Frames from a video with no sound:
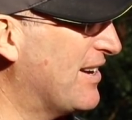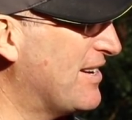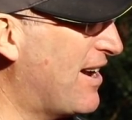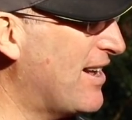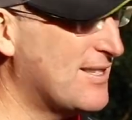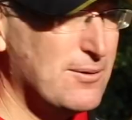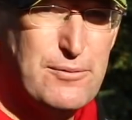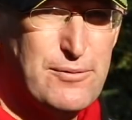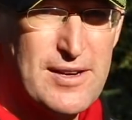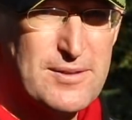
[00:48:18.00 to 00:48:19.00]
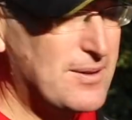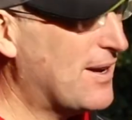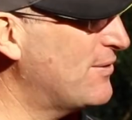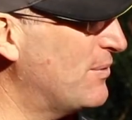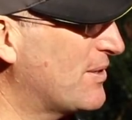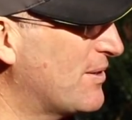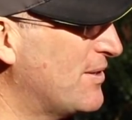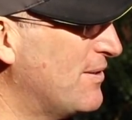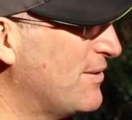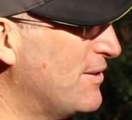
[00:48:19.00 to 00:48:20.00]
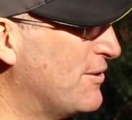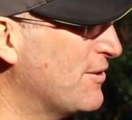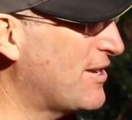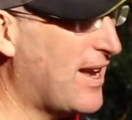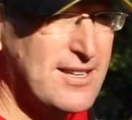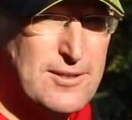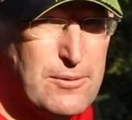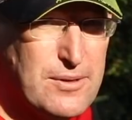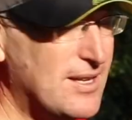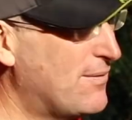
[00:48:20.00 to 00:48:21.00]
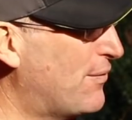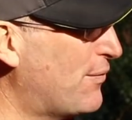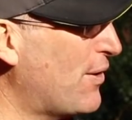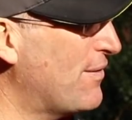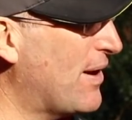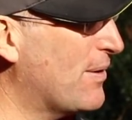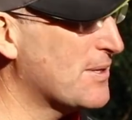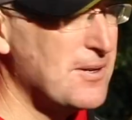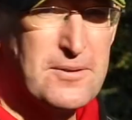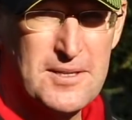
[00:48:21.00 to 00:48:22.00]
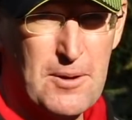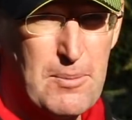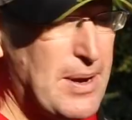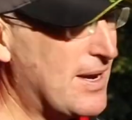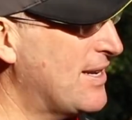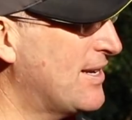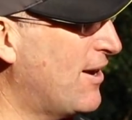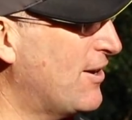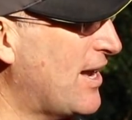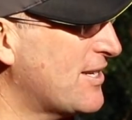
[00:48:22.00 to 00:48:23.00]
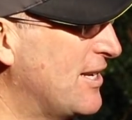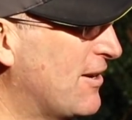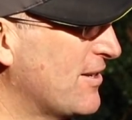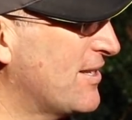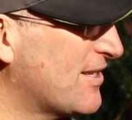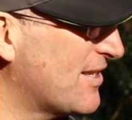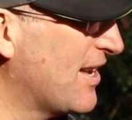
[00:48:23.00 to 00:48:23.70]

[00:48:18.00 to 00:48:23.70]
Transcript: your head's all frazzled afterwards because you're just exhausted for 5 hours non-stop bagging. I'd actually like to